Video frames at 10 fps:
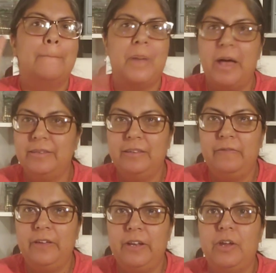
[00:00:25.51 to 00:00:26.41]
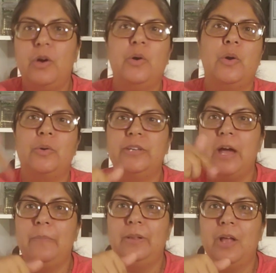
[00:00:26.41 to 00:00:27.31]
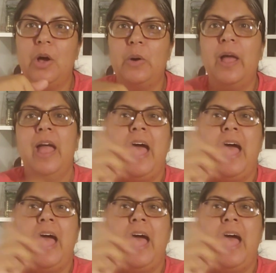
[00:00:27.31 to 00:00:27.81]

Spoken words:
pause the video, go down below,